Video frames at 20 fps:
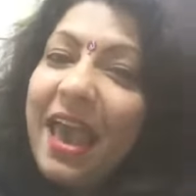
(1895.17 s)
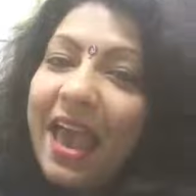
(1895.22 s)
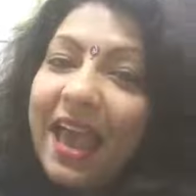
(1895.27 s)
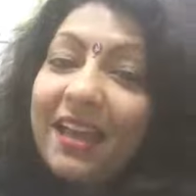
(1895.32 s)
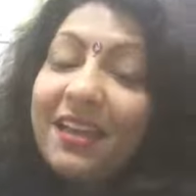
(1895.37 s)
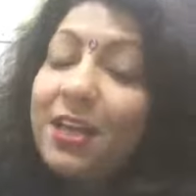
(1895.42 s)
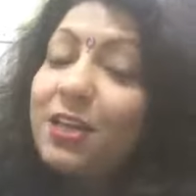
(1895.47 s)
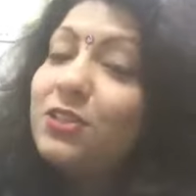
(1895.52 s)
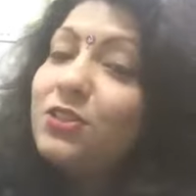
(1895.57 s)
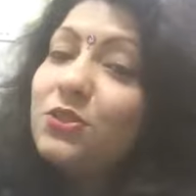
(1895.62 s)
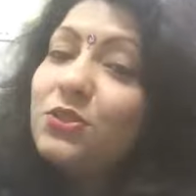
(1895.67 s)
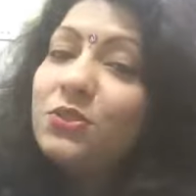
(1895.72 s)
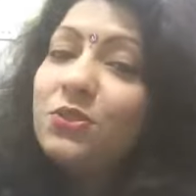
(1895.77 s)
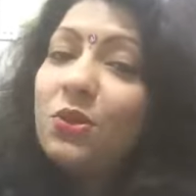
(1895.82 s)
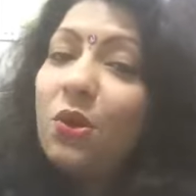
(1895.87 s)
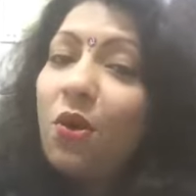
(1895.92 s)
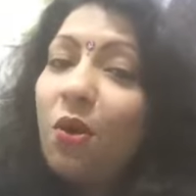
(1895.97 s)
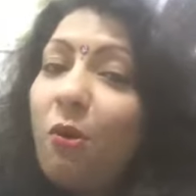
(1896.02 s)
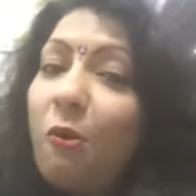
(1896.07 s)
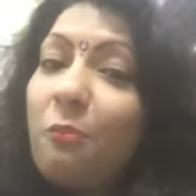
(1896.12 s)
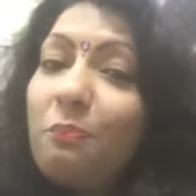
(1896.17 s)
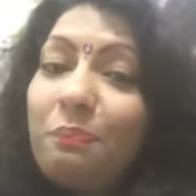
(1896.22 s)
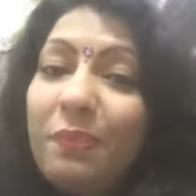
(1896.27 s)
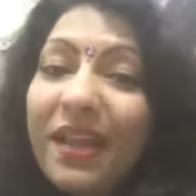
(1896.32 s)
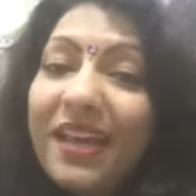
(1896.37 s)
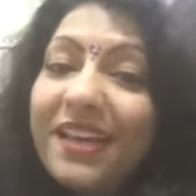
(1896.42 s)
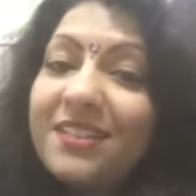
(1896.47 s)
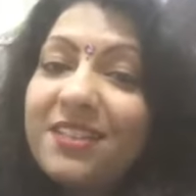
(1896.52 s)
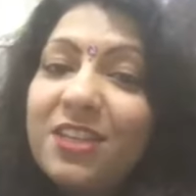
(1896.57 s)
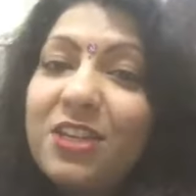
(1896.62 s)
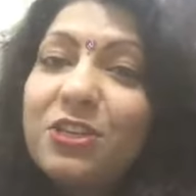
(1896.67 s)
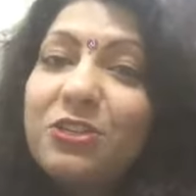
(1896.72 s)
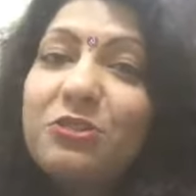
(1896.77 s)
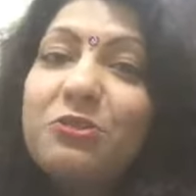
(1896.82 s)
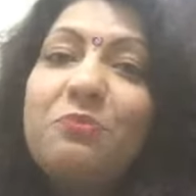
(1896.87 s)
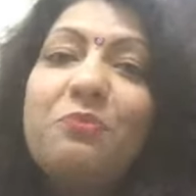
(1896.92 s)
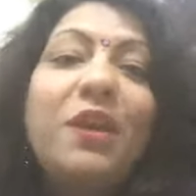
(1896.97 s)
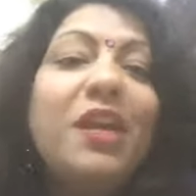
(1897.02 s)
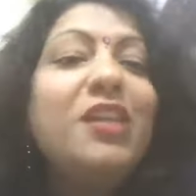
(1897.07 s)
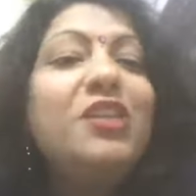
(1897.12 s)
And it's so pleasure
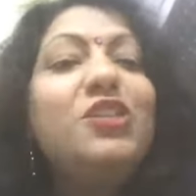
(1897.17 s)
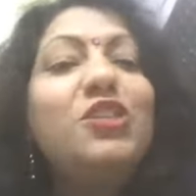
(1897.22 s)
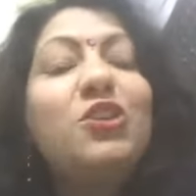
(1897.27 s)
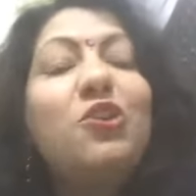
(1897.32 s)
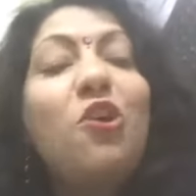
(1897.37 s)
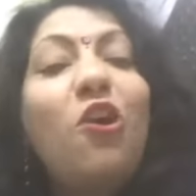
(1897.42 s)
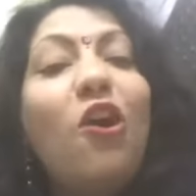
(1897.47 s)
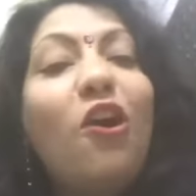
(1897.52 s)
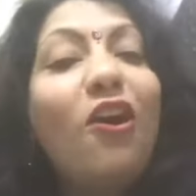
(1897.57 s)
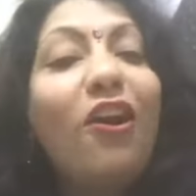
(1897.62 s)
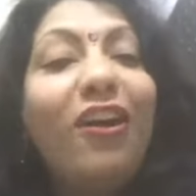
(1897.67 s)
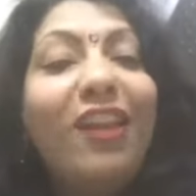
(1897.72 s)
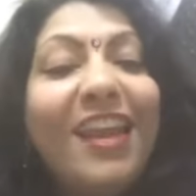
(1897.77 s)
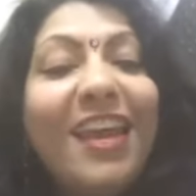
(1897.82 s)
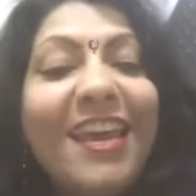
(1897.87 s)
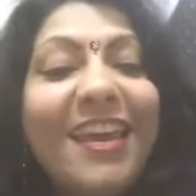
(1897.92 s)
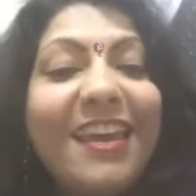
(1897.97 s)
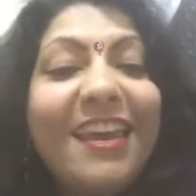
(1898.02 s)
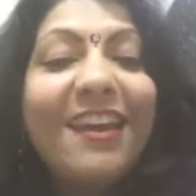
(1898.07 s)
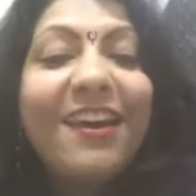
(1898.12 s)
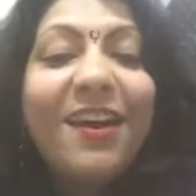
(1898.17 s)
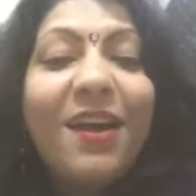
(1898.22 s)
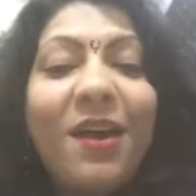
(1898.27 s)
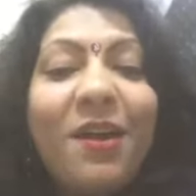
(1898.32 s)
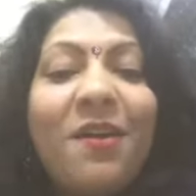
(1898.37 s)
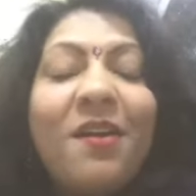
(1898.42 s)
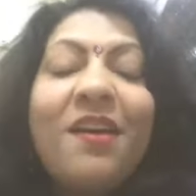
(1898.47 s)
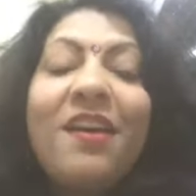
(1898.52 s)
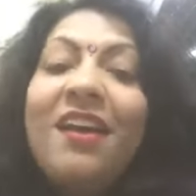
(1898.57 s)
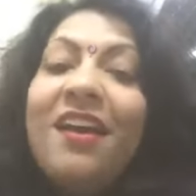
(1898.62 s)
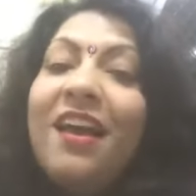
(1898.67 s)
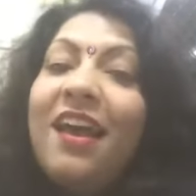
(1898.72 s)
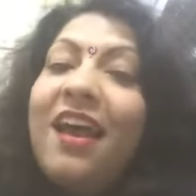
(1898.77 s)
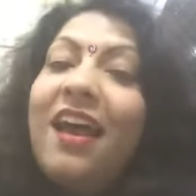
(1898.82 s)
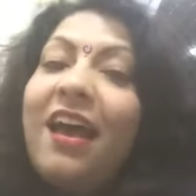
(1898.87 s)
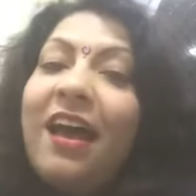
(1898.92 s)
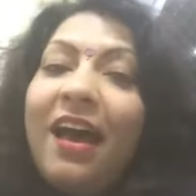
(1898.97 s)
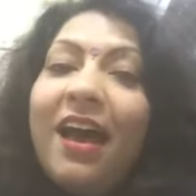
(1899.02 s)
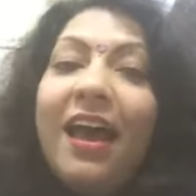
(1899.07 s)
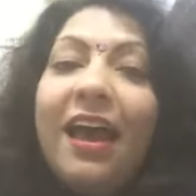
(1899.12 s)
to meet you all here.
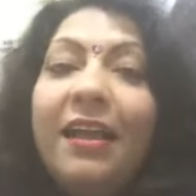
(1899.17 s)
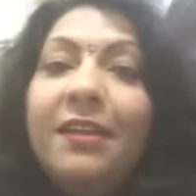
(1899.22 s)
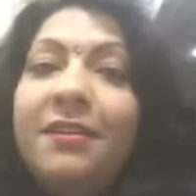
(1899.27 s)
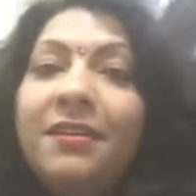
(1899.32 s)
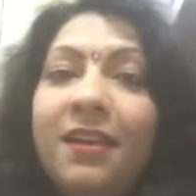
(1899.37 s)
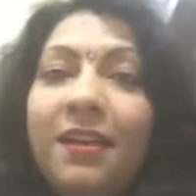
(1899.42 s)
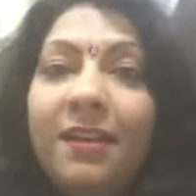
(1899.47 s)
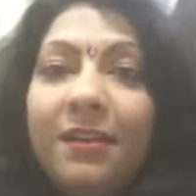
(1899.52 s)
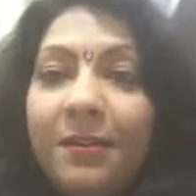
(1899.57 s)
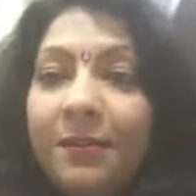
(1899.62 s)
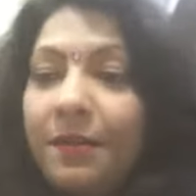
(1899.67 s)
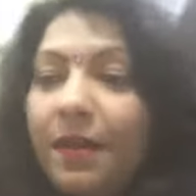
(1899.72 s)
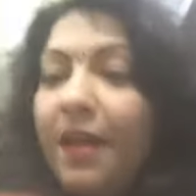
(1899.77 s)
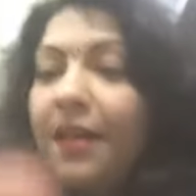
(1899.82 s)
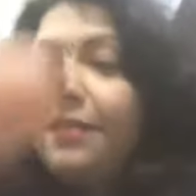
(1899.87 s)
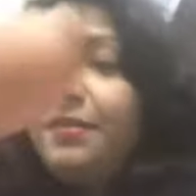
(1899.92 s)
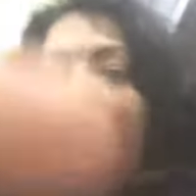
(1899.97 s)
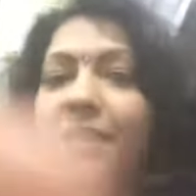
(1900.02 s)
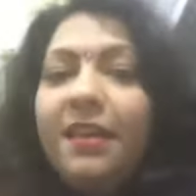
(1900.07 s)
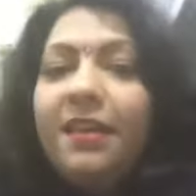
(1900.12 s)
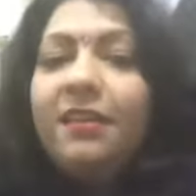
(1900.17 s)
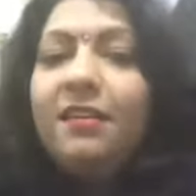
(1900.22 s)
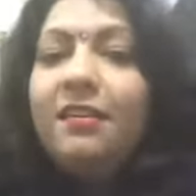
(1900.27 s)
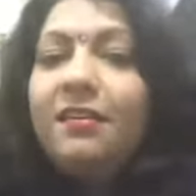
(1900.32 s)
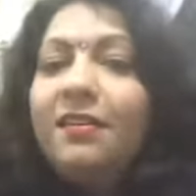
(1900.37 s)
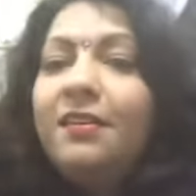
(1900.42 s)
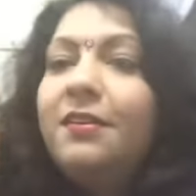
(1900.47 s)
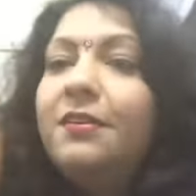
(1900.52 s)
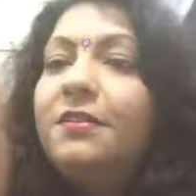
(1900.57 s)
And uh, I think